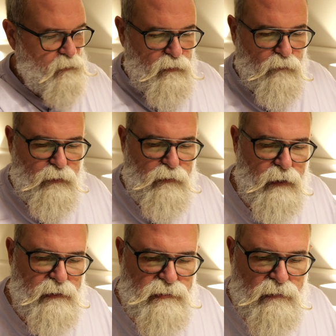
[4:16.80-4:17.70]

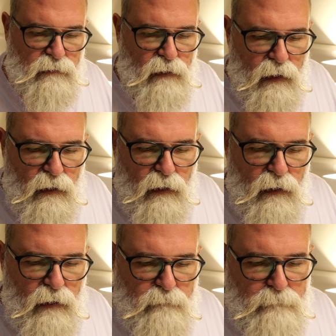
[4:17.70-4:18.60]
configuration,
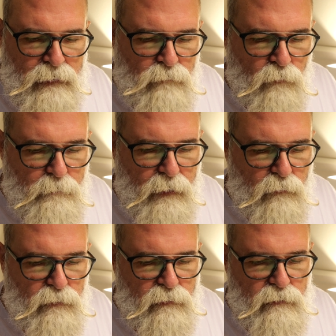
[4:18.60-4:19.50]
at minimum
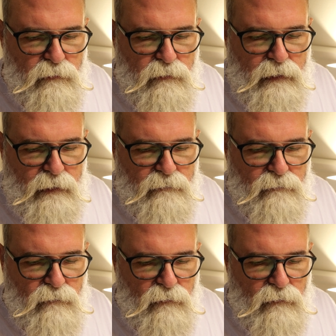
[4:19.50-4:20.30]
power, you get